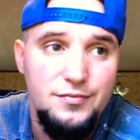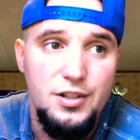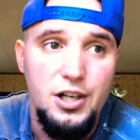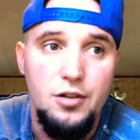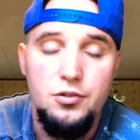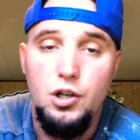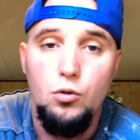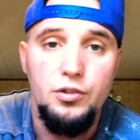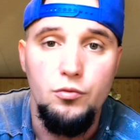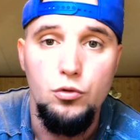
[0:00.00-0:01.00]
you know,
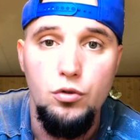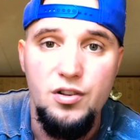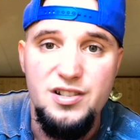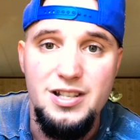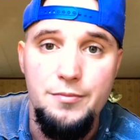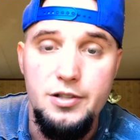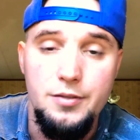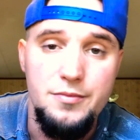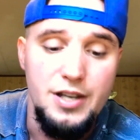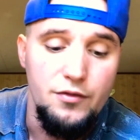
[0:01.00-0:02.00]
golden rule on
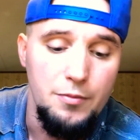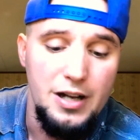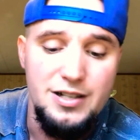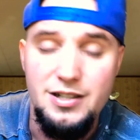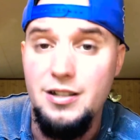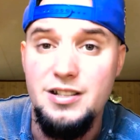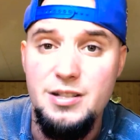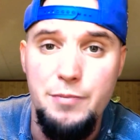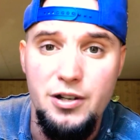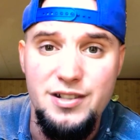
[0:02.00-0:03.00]
symptoms. Everybody's going to
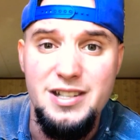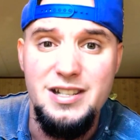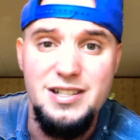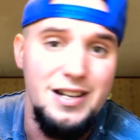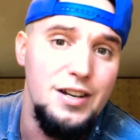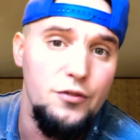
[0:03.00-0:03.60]
experience things in a